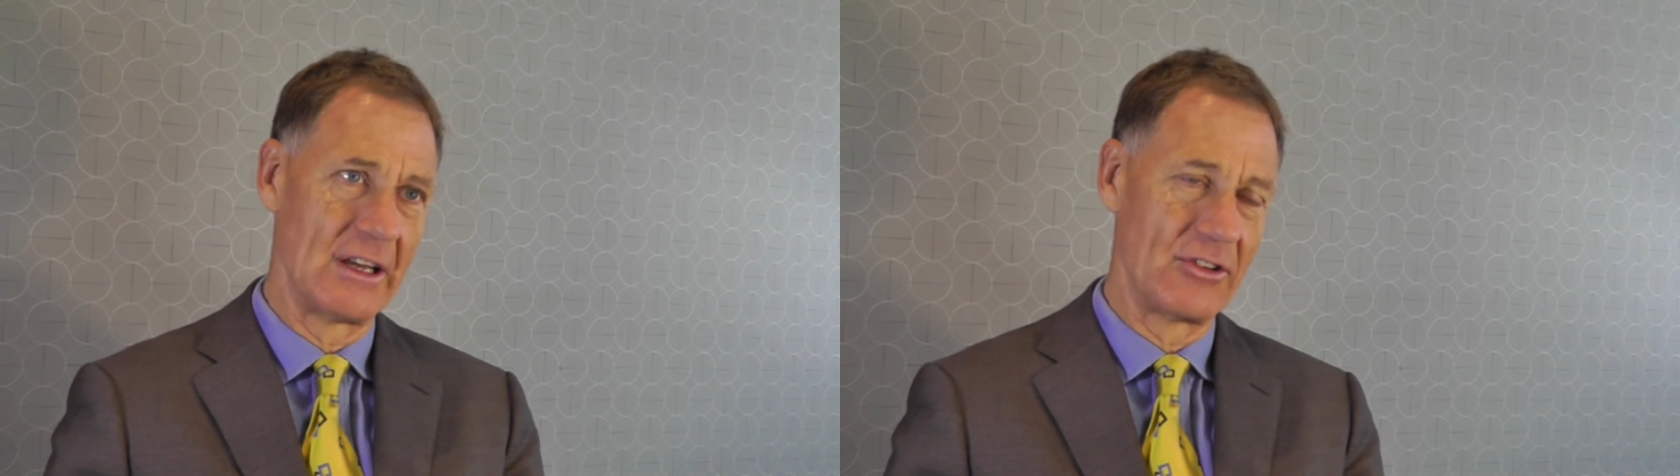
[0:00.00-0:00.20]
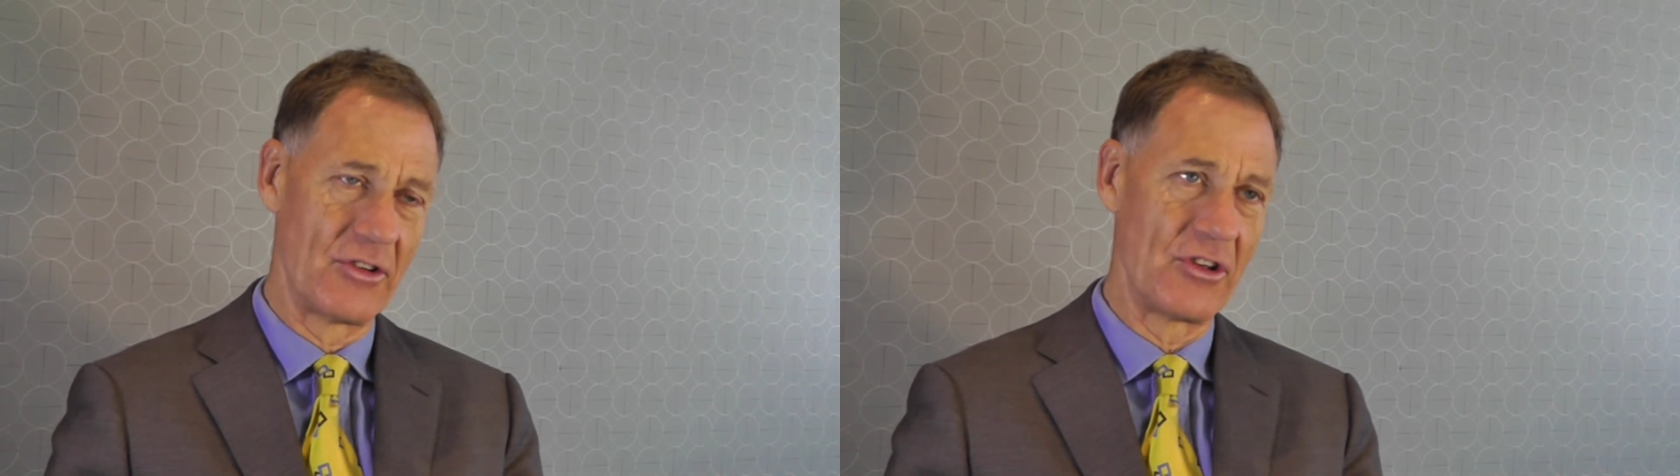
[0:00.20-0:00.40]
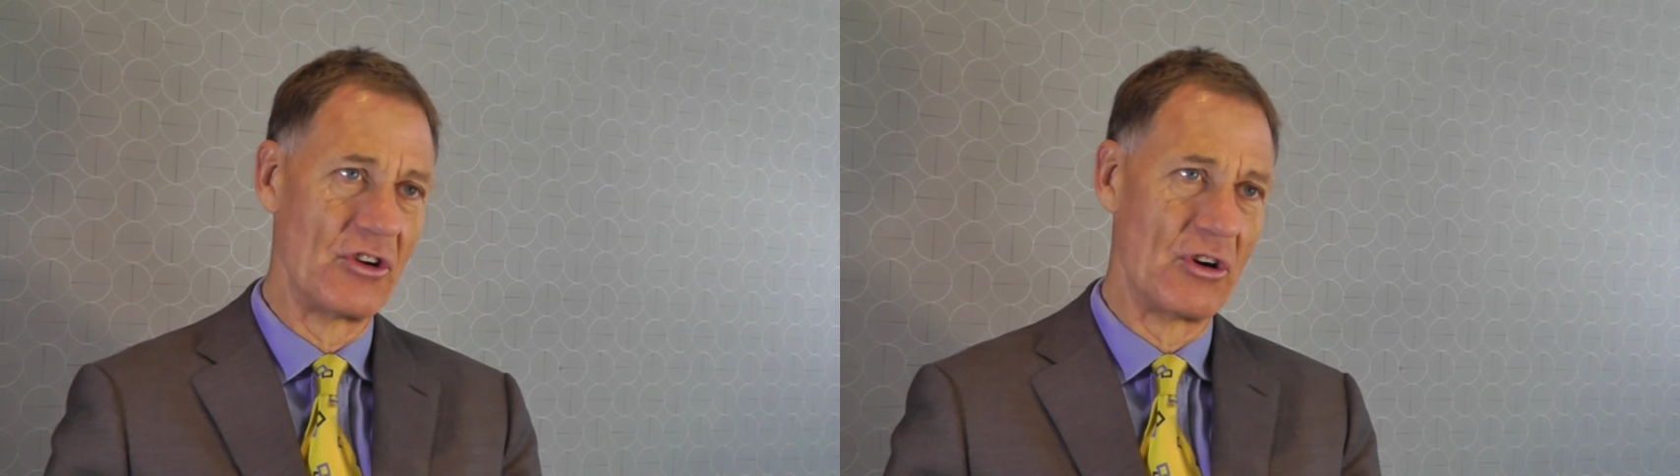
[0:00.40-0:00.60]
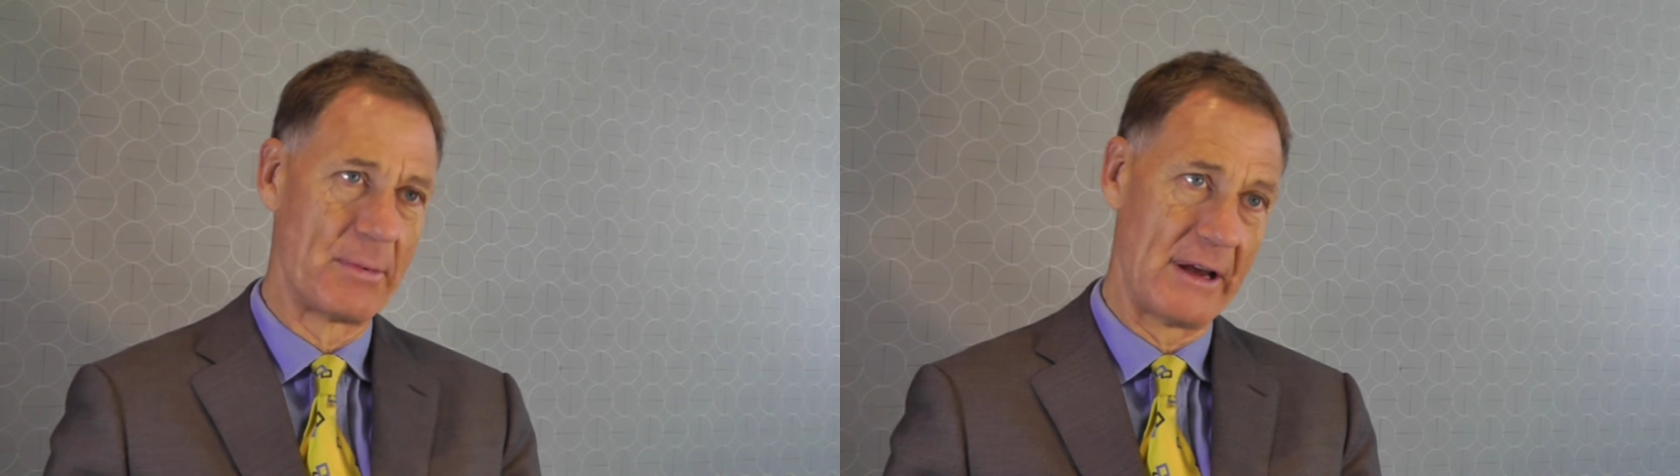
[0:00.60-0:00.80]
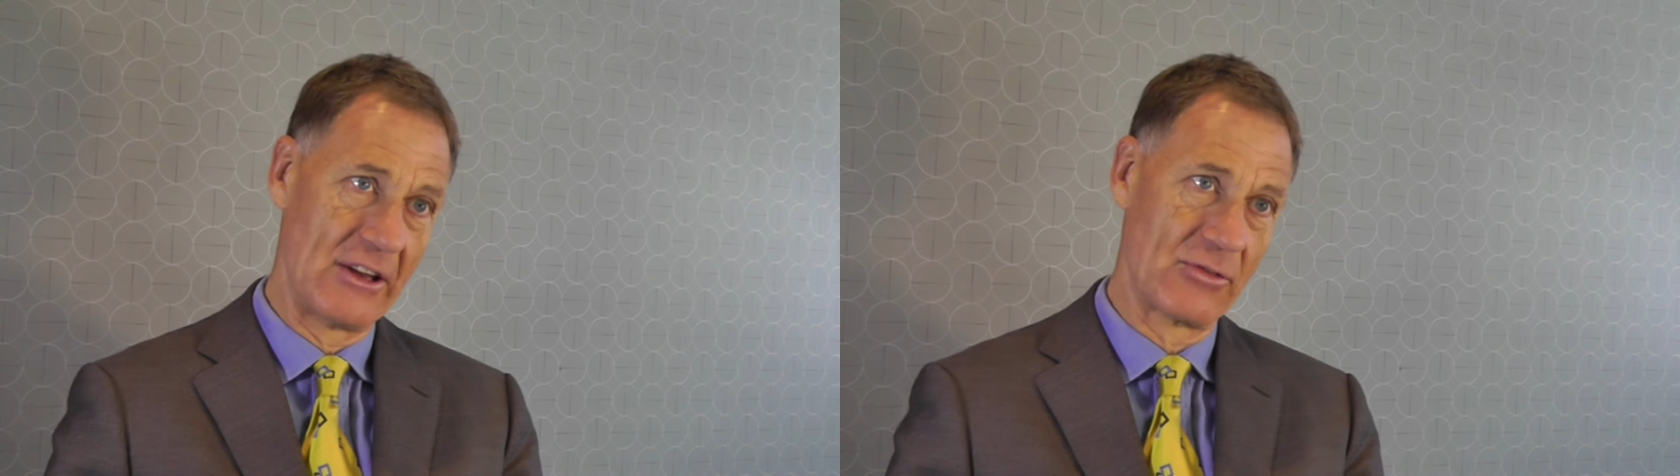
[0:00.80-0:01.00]
Do the
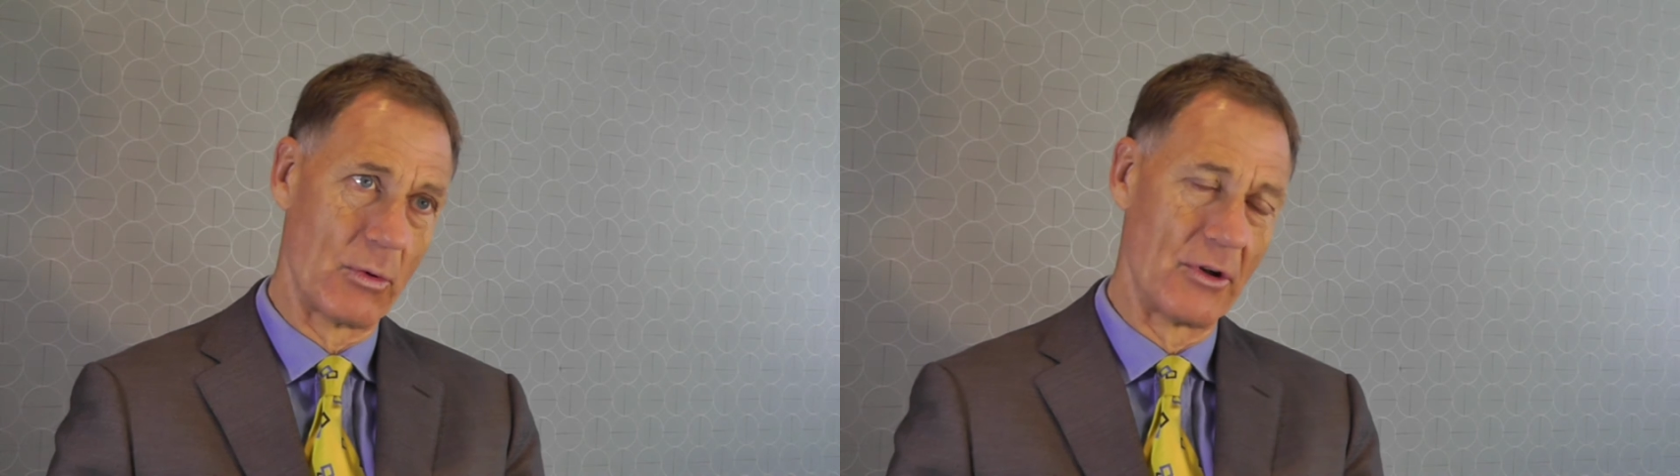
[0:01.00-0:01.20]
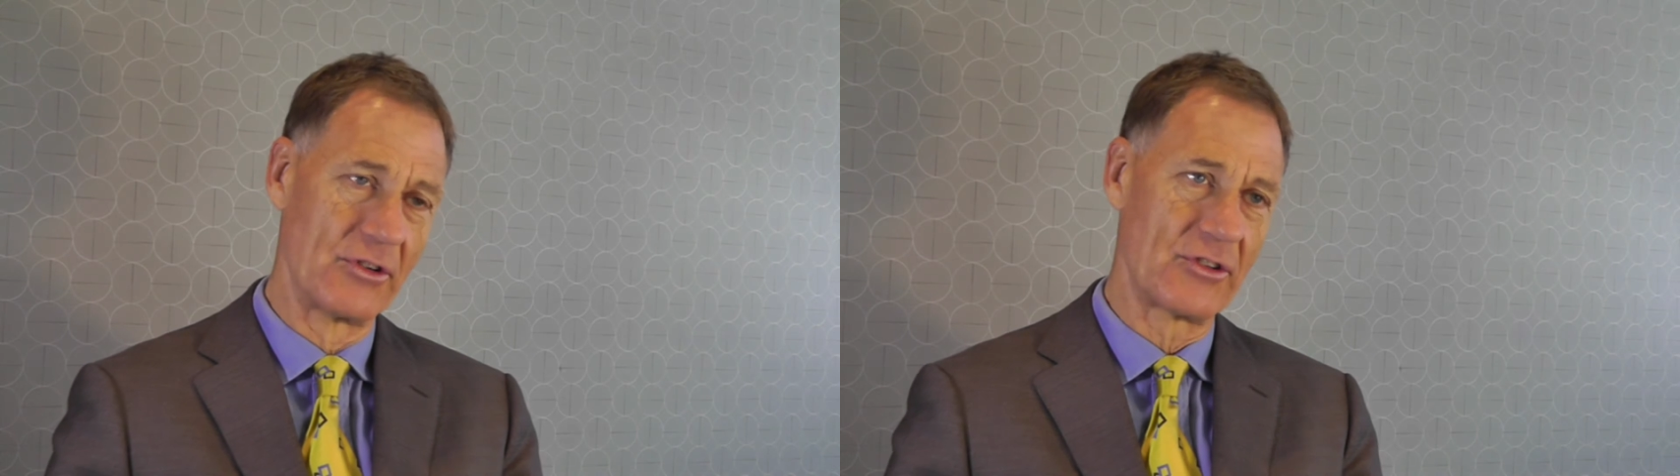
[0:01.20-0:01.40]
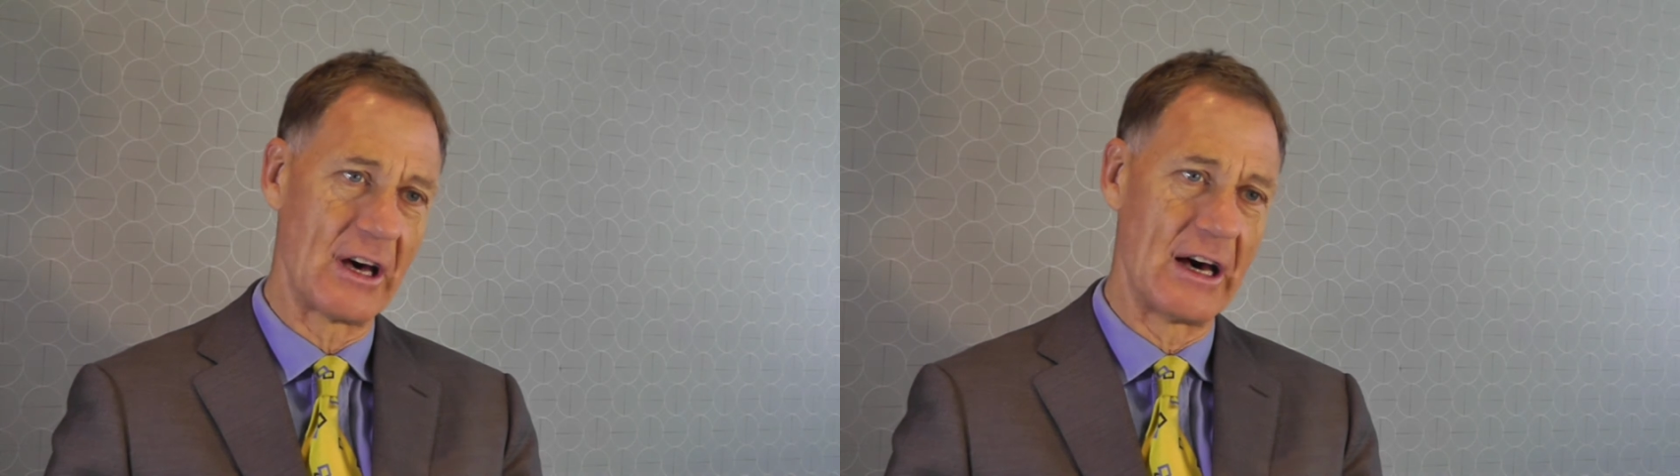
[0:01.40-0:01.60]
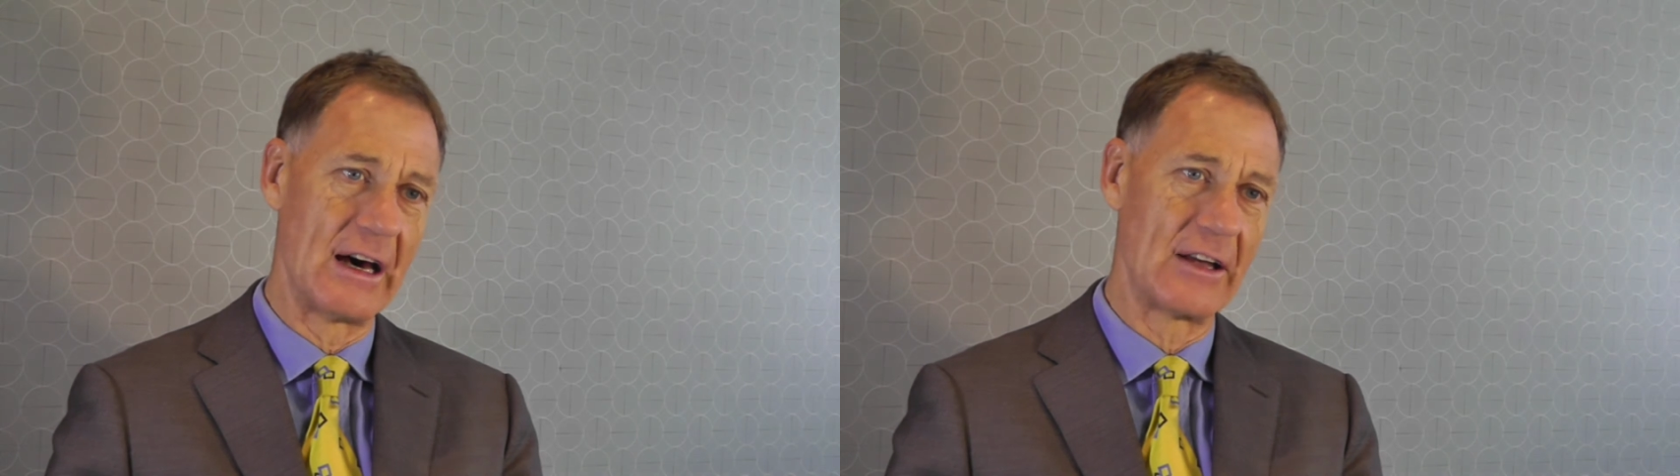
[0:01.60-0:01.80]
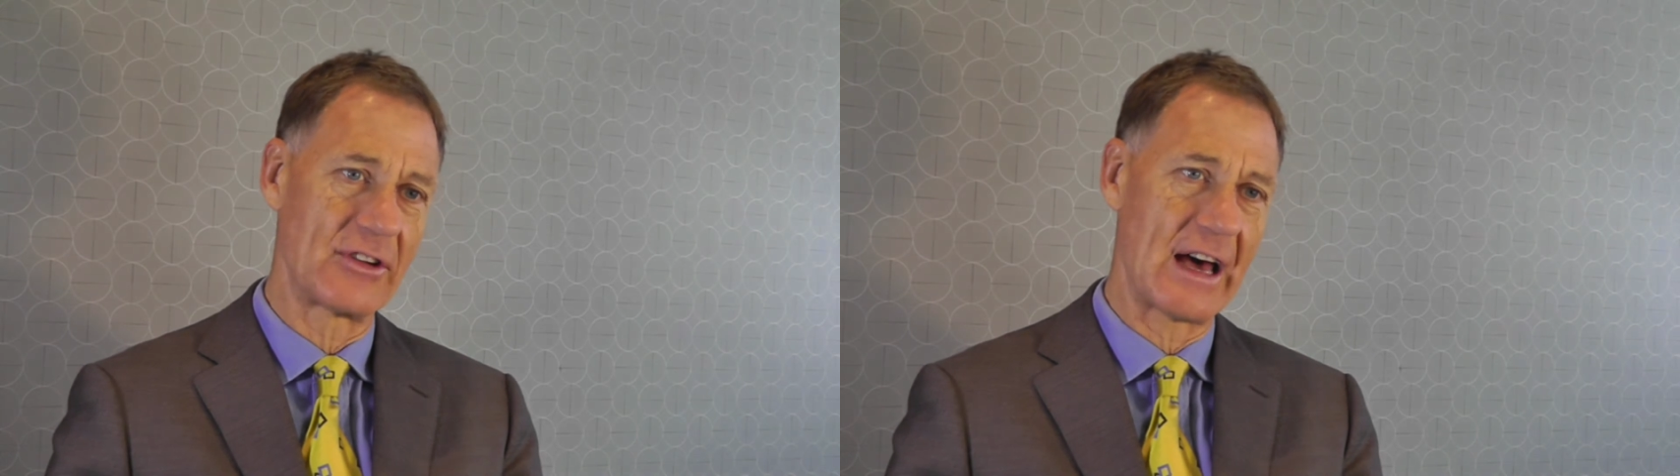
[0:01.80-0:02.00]
Europeans want to